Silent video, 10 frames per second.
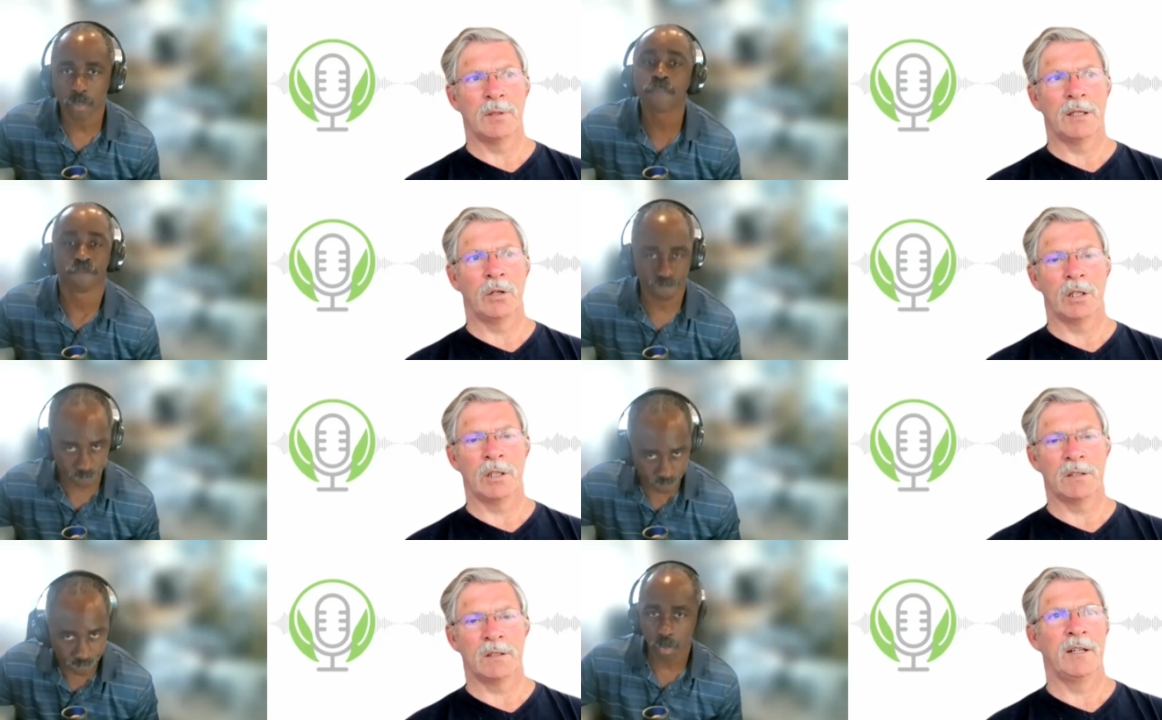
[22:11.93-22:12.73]
Speaker 1: but
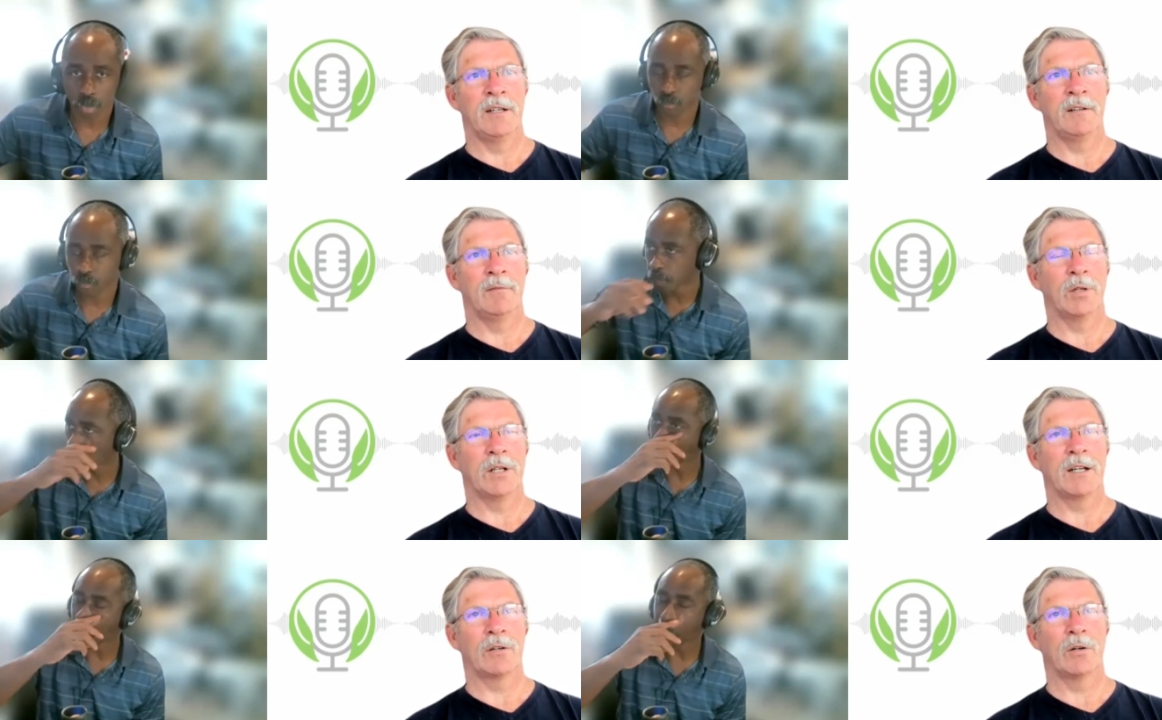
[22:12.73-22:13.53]
not in
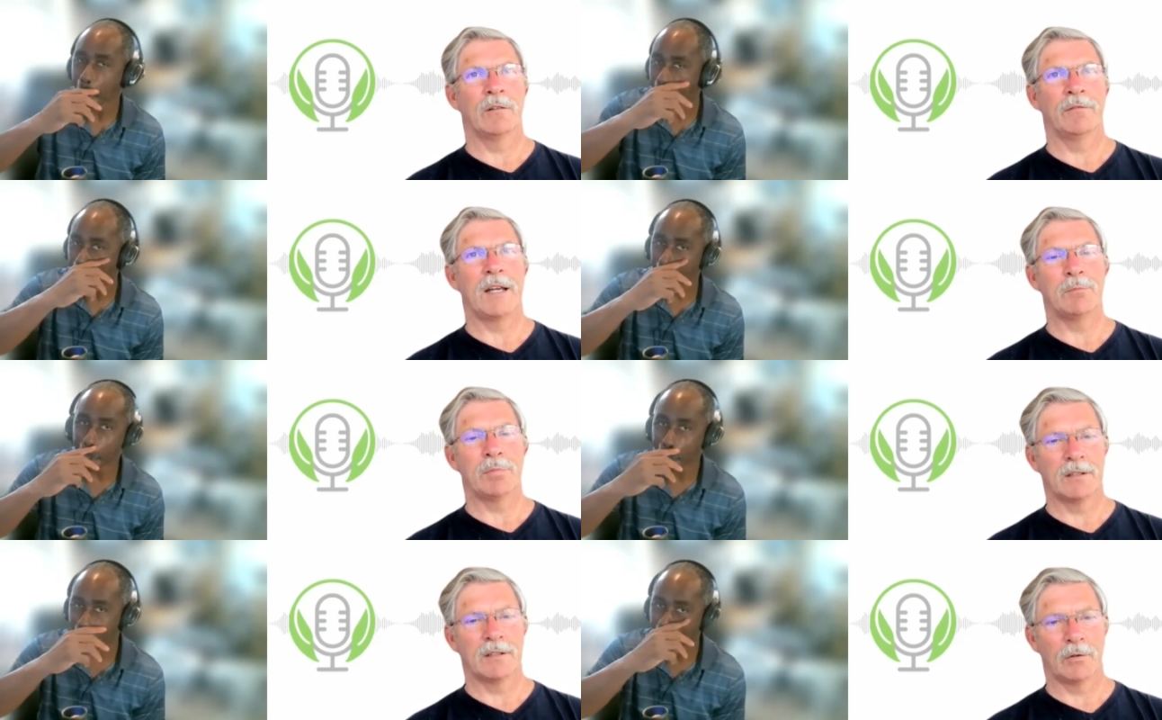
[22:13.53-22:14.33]
what I call
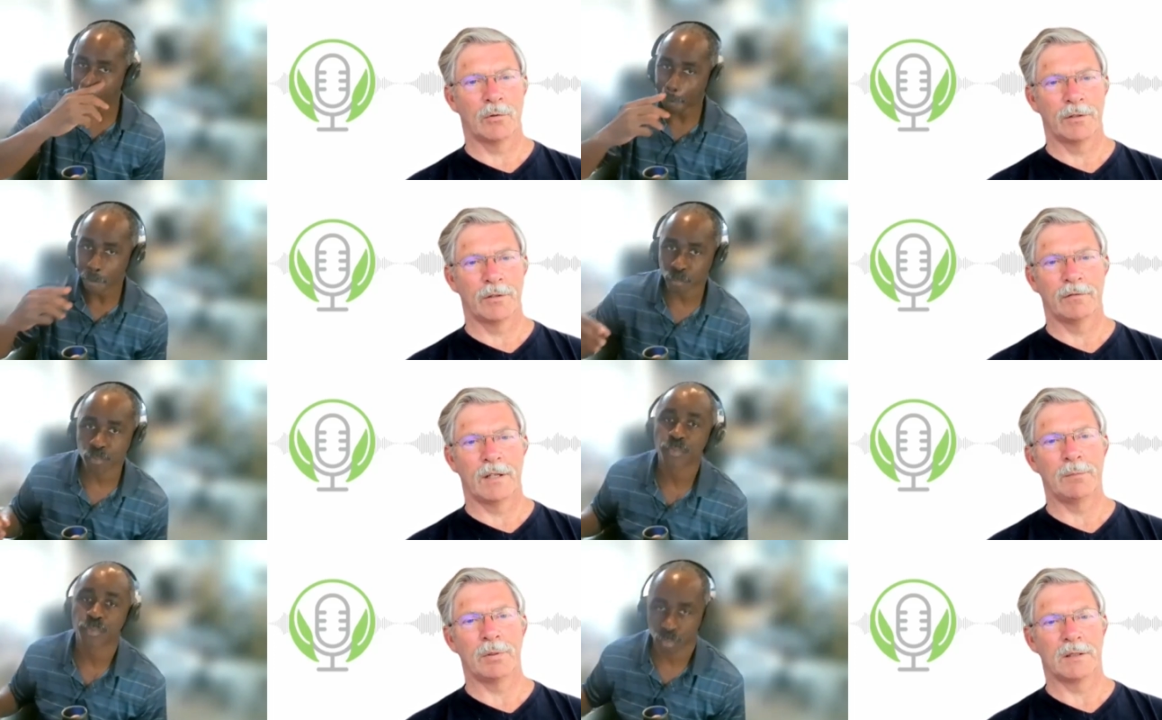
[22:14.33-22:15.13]
vapor gold or
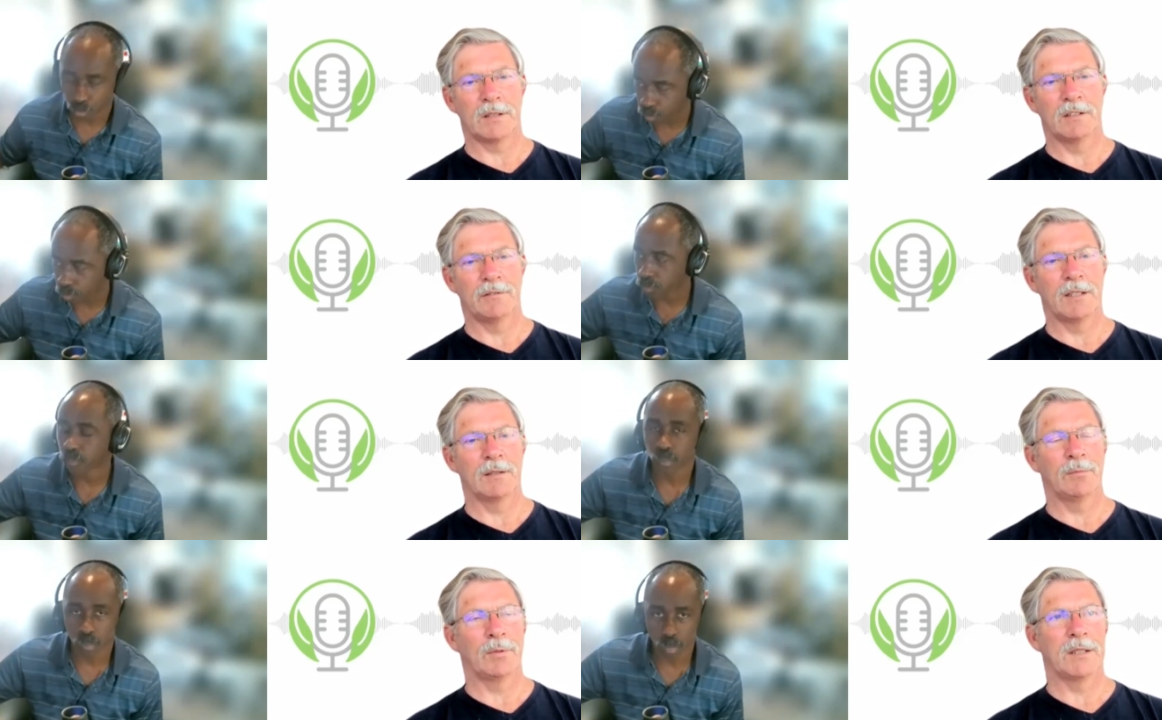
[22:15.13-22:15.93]
vapor
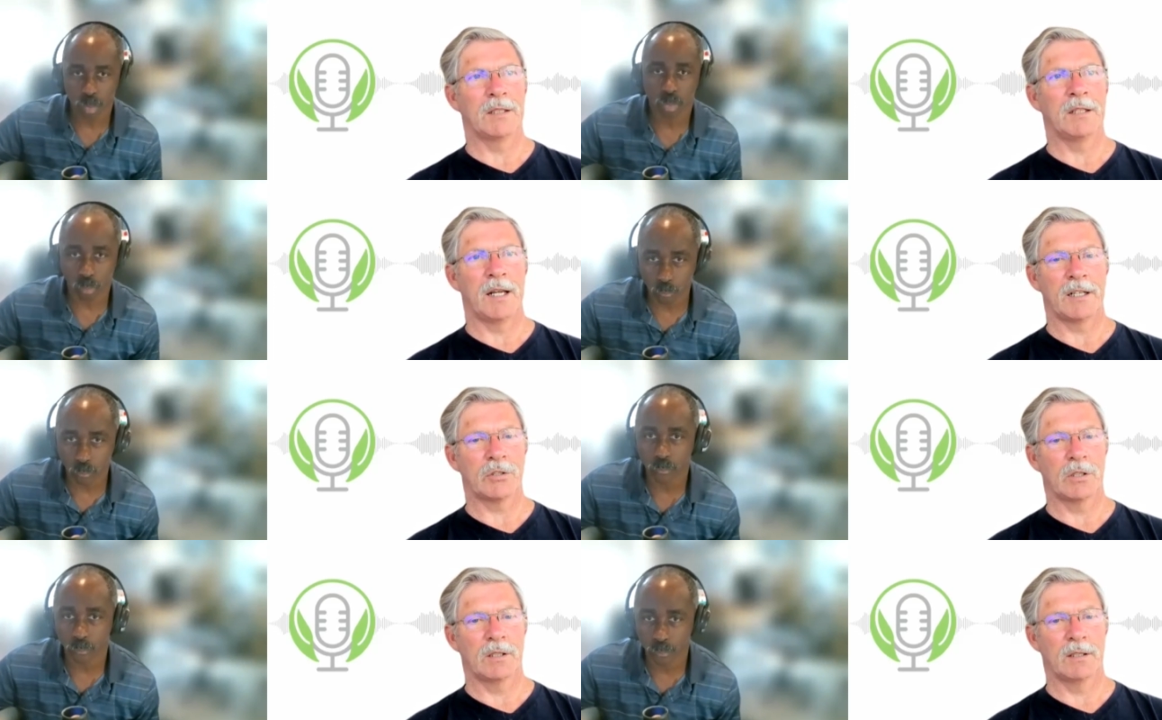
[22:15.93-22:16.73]
silver, but in
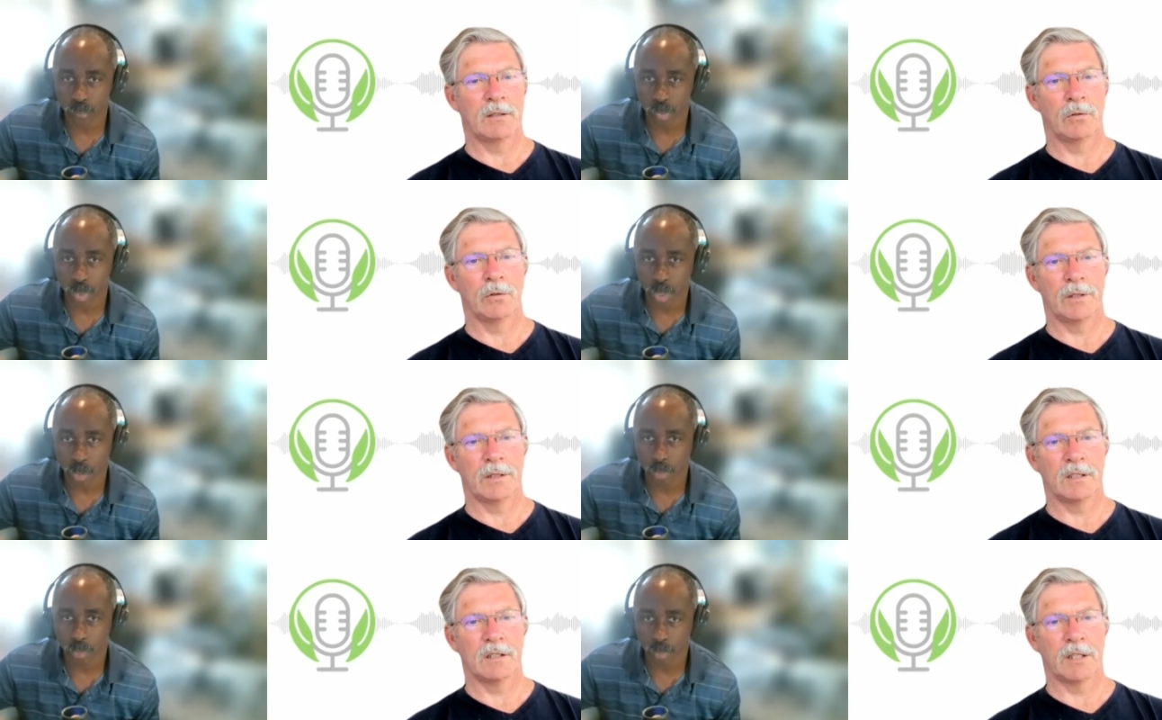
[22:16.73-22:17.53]
actual gold
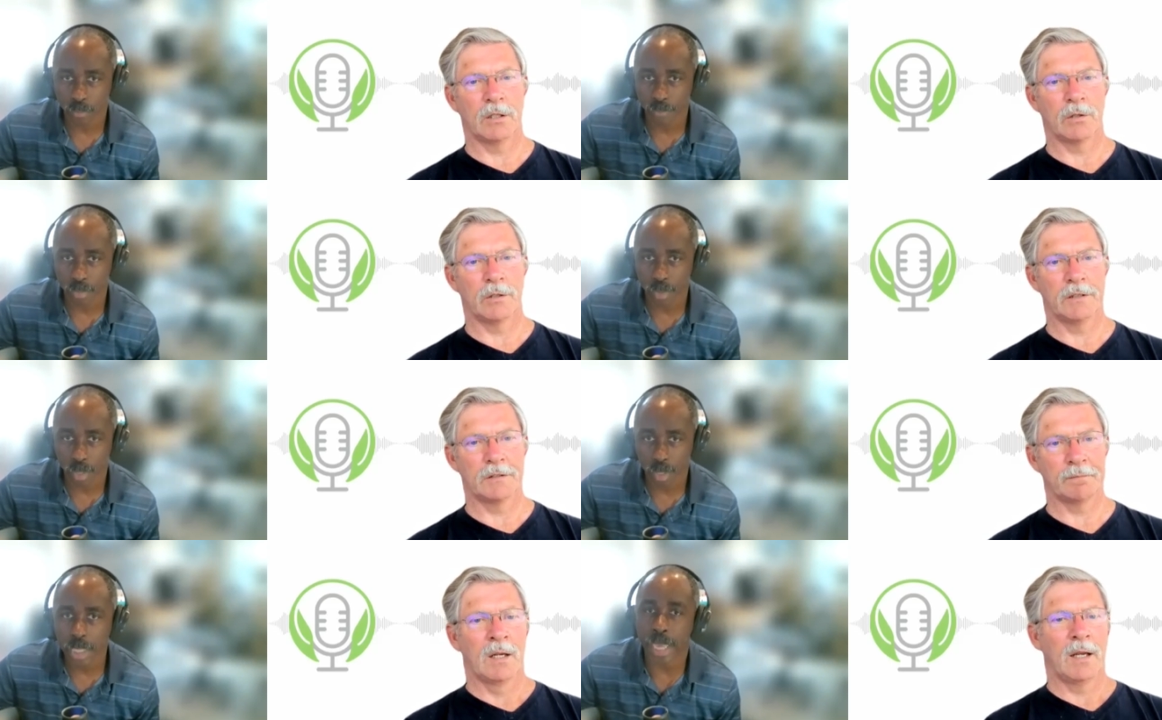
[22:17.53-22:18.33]
and silver
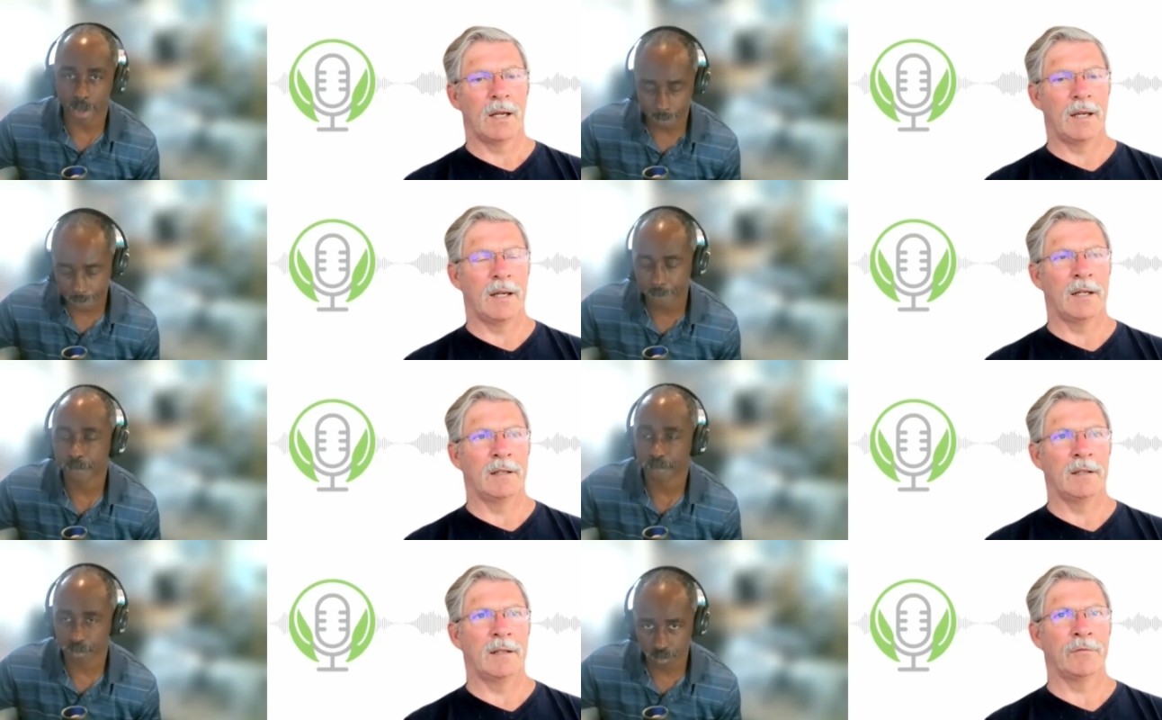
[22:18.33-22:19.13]
coins. Yeah.
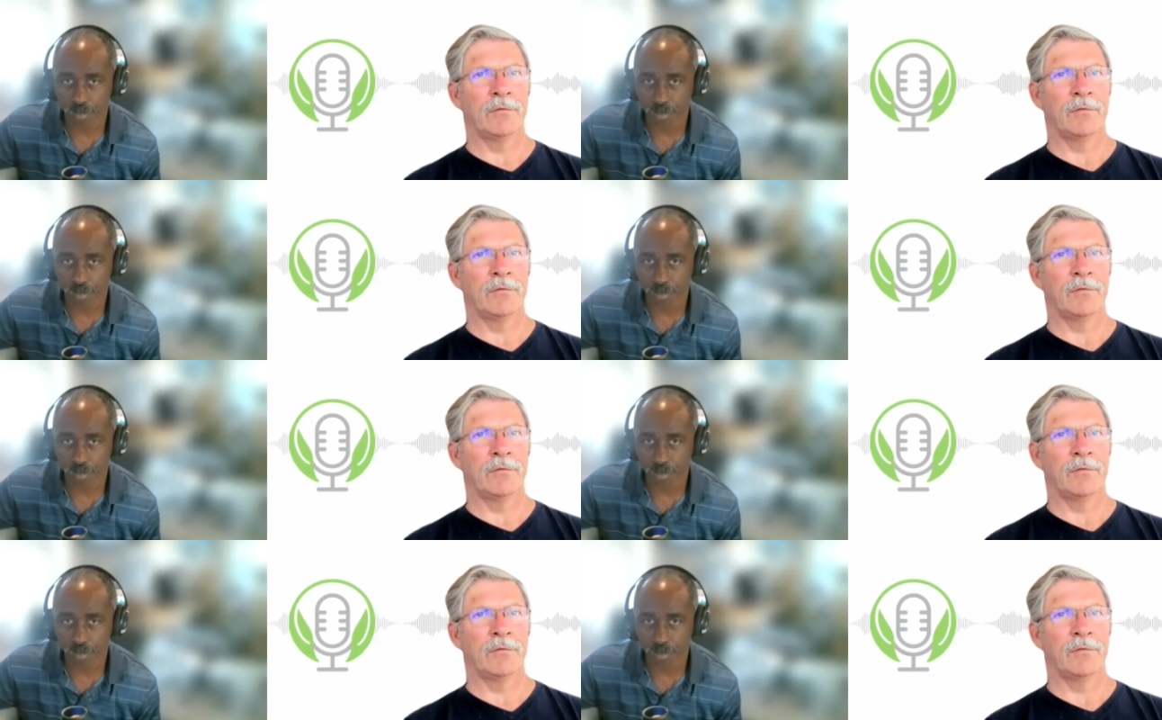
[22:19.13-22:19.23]
And